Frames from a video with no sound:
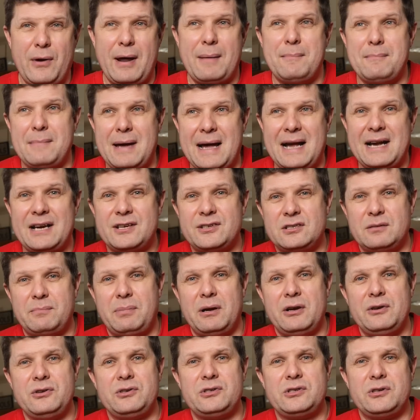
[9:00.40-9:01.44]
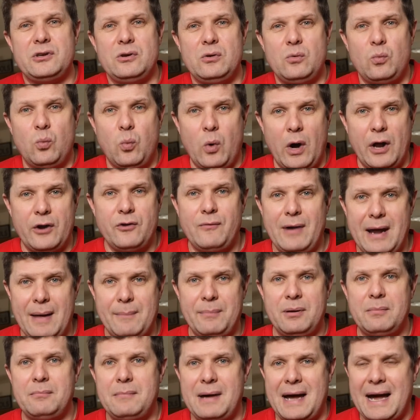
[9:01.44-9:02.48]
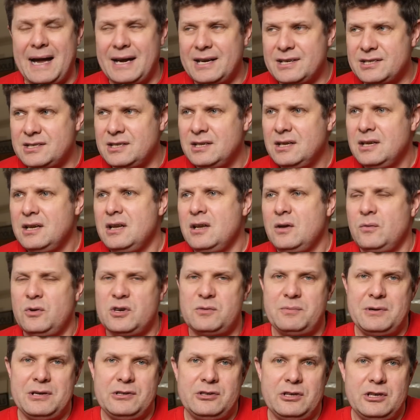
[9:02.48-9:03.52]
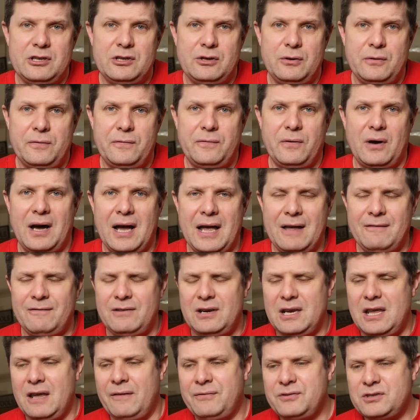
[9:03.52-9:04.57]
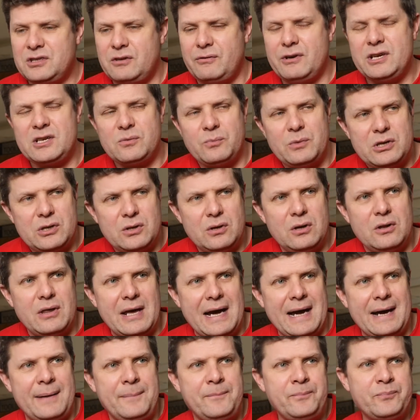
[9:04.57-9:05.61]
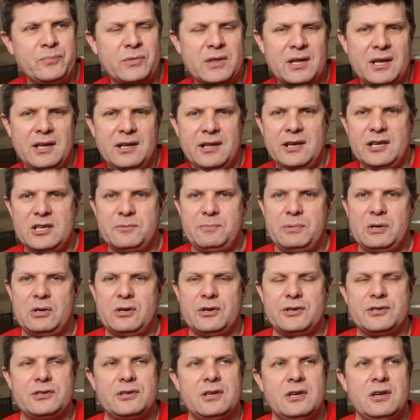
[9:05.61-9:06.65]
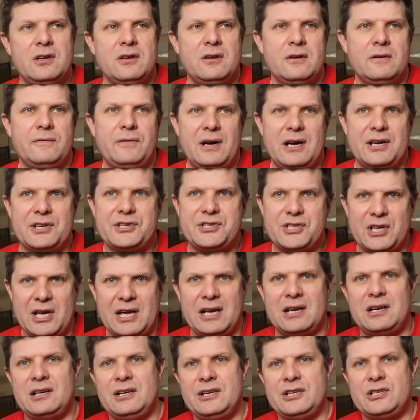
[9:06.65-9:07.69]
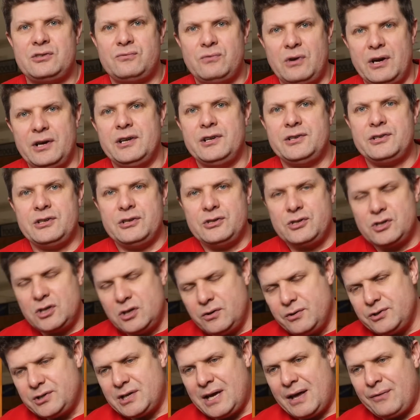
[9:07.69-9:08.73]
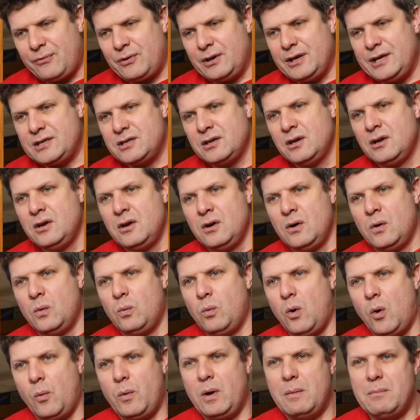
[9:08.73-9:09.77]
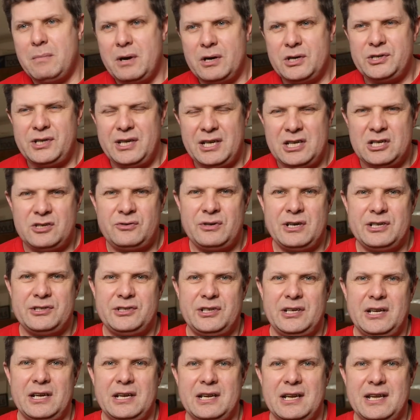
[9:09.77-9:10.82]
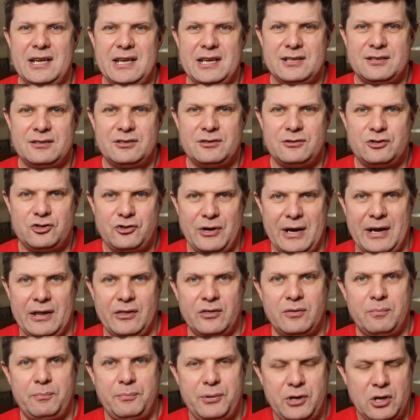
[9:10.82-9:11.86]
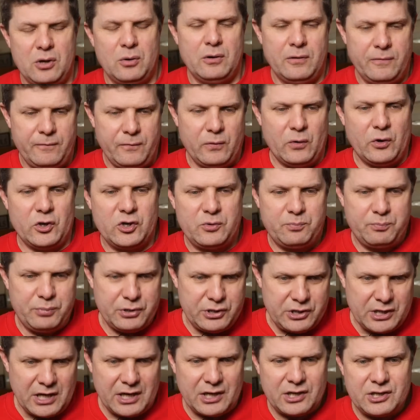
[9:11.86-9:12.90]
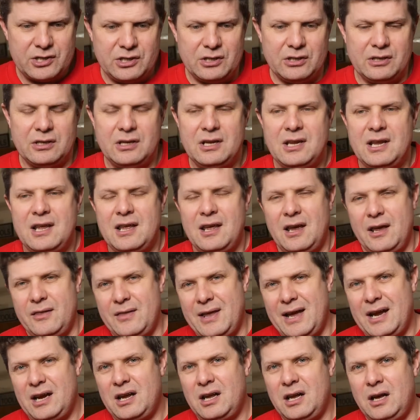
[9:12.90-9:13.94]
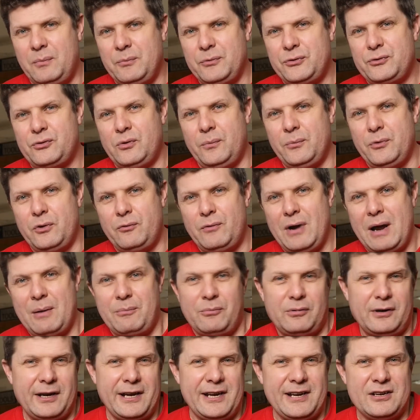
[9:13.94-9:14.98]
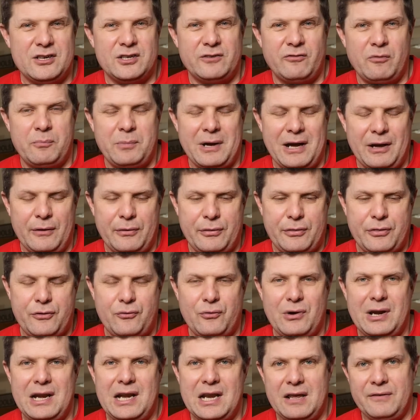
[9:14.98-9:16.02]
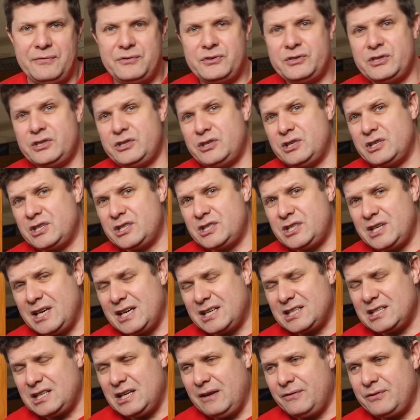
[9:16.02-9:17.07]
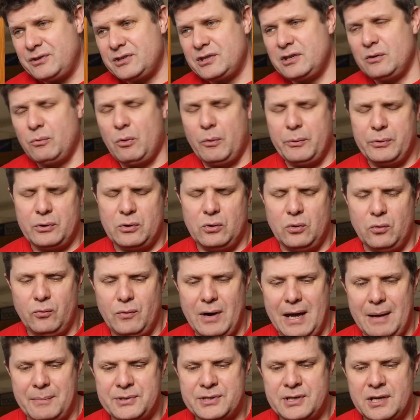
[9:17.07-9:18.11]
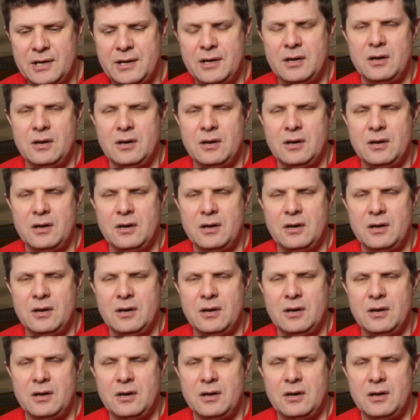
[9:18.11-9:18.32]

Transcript: rep max as opposed to 1 rep max, which means that you do 5 lifts. The reason we do that is because for us cyclists, runners, endurance athletes, what we're most interested in is strength, pure force production, and that comes from the rep range of about 3 lifts to 6 lifts to what we call reps.